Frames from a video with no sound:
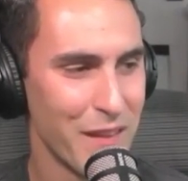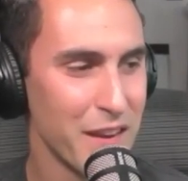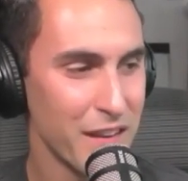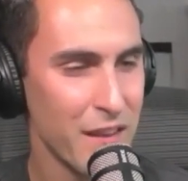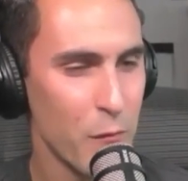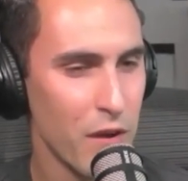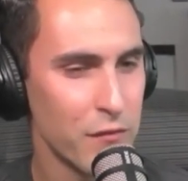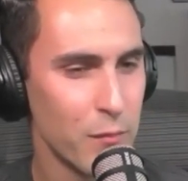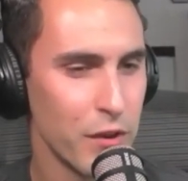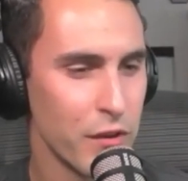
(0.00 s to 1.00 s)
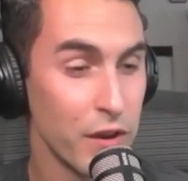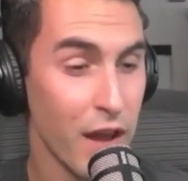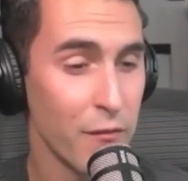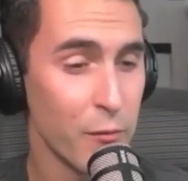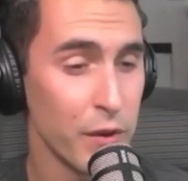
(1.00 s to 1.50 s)
And next time we'll have to bring your
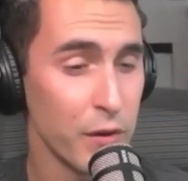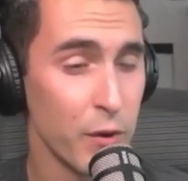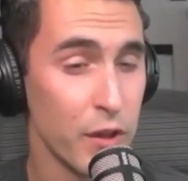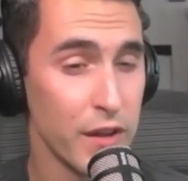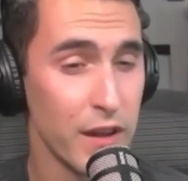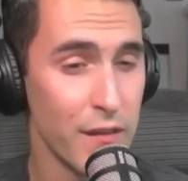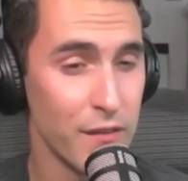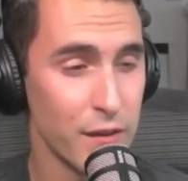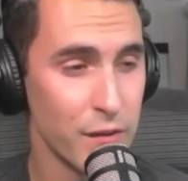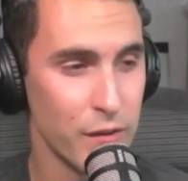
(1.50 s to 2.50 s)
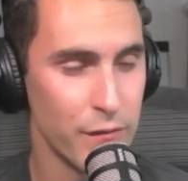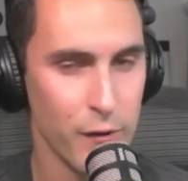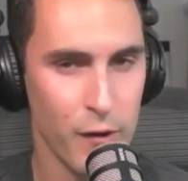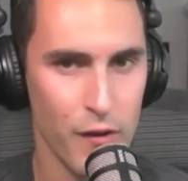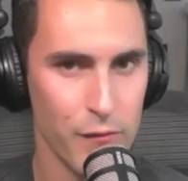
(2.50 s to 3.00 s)
dev, and we could really dive into it
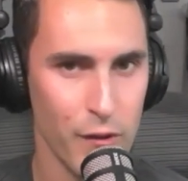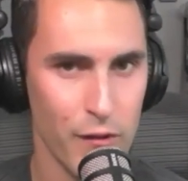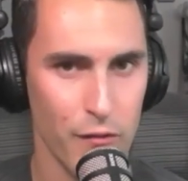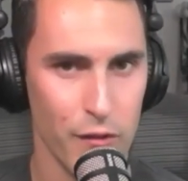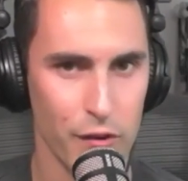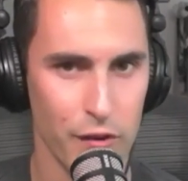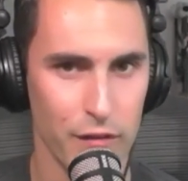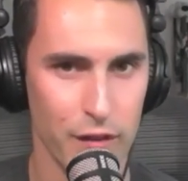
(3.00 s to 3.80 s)
for all for all of the nerds